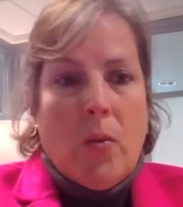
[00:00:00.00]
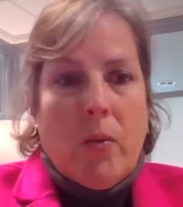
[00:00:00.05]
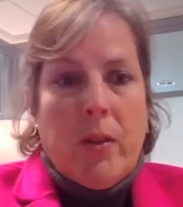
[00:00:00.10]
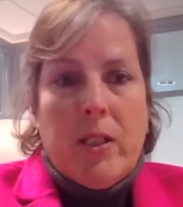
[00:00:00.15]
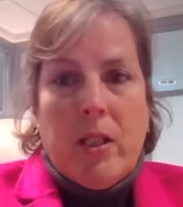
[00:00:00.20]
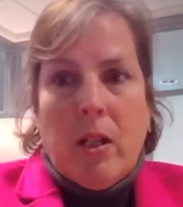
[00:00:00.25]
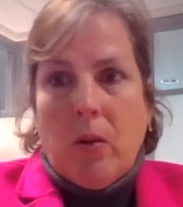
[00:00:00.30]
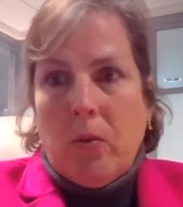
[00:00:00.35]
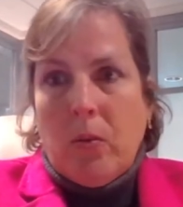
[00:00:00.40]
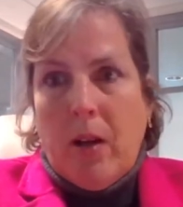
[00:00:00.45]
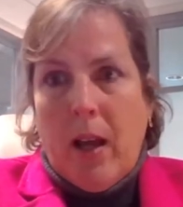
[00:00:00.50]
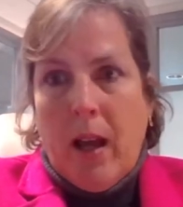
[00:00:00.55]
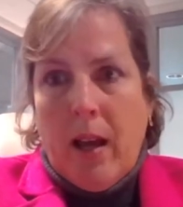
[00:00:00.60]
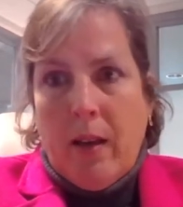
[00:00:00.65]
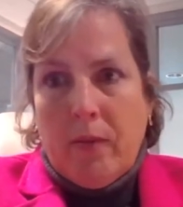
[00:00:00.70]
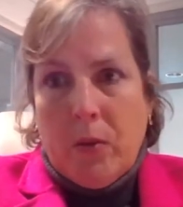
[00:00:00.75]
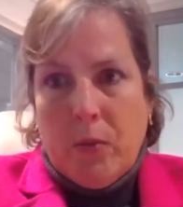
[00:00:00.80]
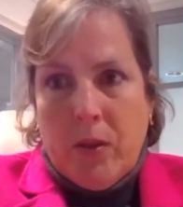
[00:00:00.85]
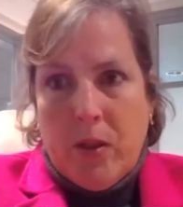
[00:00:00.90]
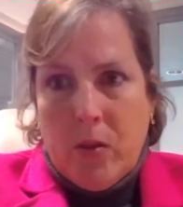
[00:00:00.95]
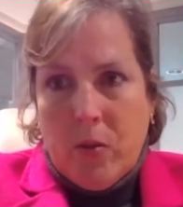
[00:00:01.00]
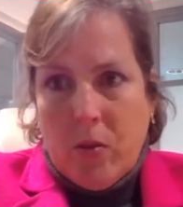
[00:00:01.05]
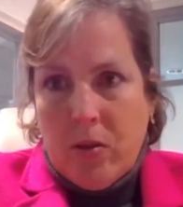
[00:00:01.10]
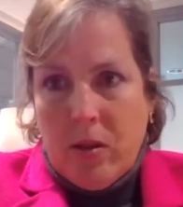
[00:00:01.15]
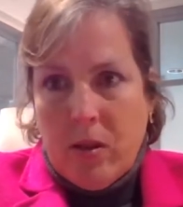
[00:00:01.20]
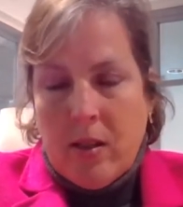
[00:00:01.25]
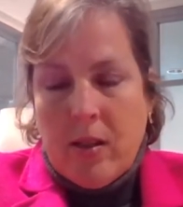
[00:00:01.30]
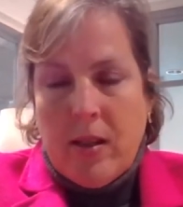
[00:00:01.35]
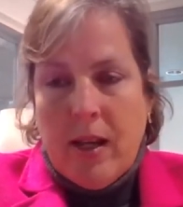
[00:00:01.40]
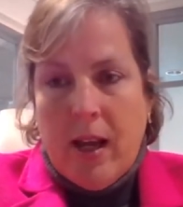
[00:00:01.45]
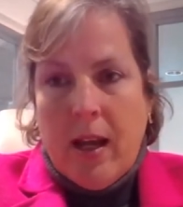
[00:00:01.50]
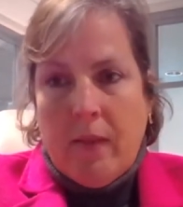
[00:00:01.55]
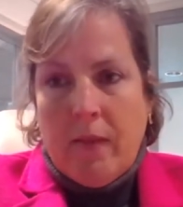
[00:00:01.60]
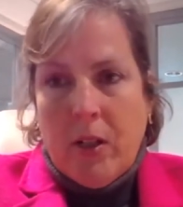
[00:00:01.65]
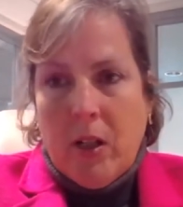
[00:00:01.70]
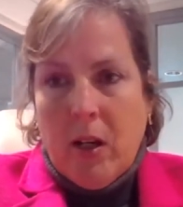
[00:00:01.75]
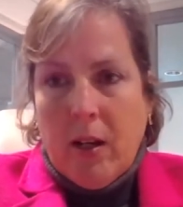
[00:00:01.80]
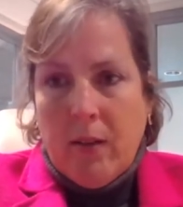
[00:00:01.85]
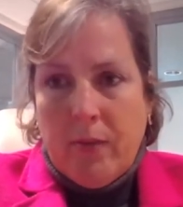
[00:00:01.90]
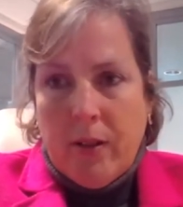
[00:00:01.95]
We don't have the resources to have
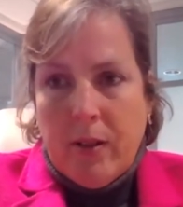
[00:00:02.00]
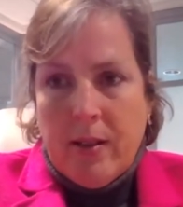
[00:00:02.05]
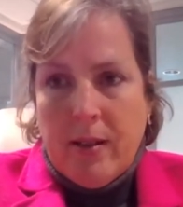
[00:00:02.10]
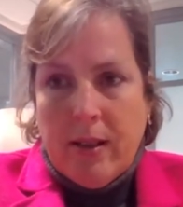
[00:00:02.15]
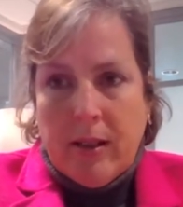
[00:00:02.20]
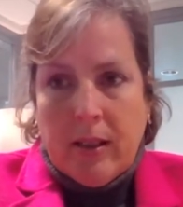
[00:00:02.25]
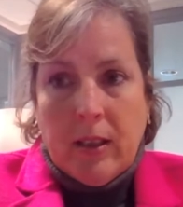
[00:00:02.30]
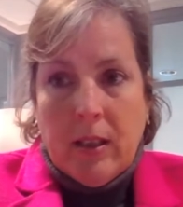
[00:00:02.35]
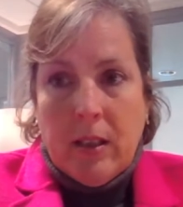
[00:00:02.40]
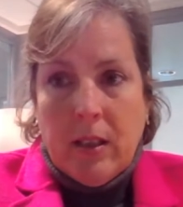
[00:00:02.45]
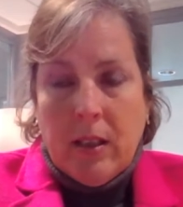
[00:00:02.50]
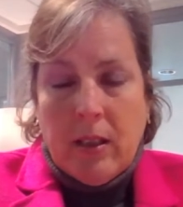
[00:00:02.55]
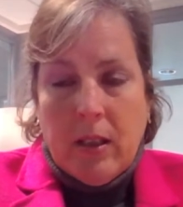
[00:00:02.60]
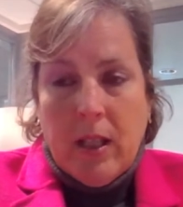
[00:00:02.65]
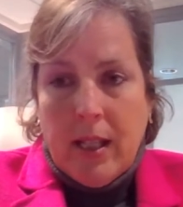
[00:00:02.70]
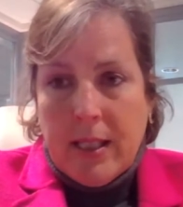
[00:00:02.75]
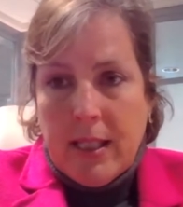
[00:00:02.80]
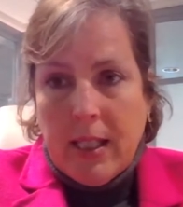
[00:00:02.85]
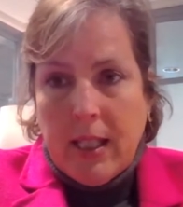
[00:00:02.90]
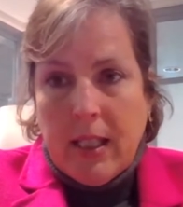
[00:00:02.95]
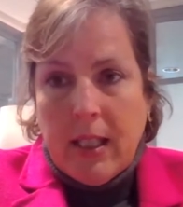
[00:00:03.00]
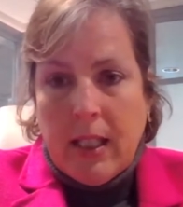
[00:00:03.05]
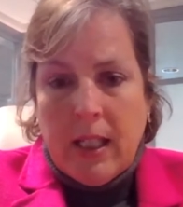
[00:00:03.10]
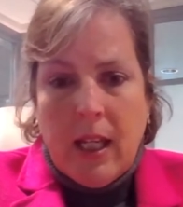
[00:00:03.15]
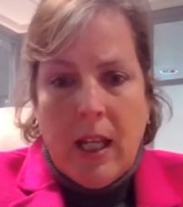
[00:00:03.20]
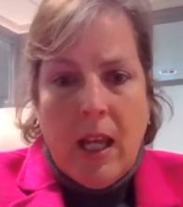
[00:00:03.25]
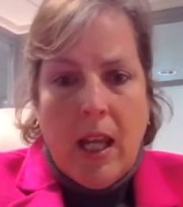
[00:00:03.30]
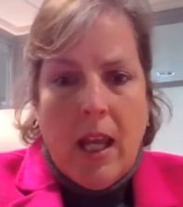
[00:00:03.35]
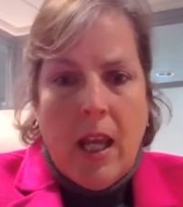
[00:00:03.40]
an office in London.